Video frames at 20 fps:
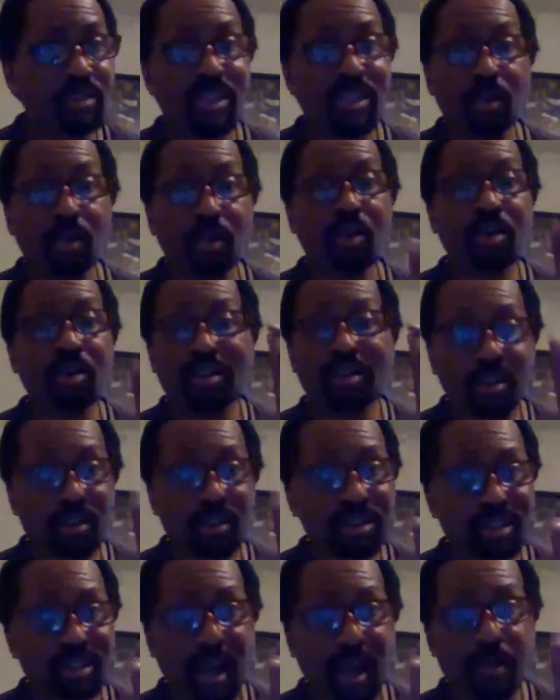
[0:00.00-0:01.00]
they're going to
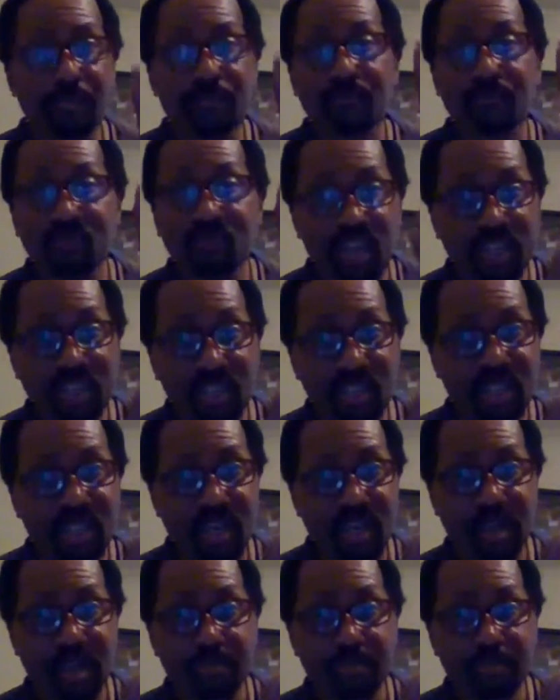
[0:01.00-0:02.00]
stop Fiji
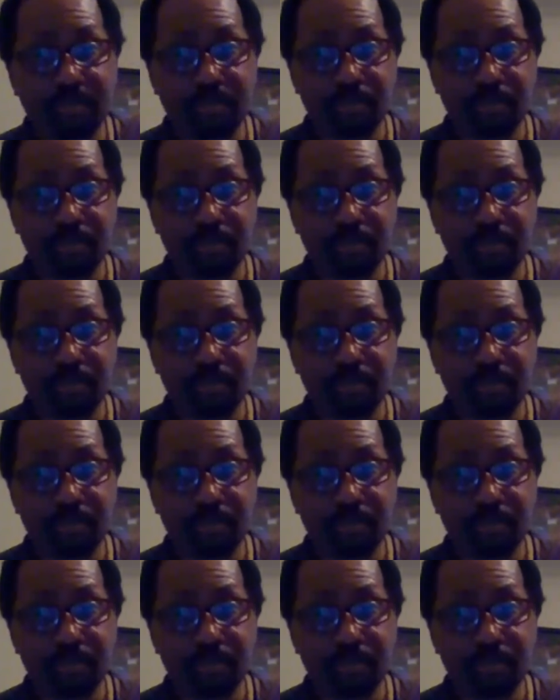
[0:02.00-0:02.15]
time.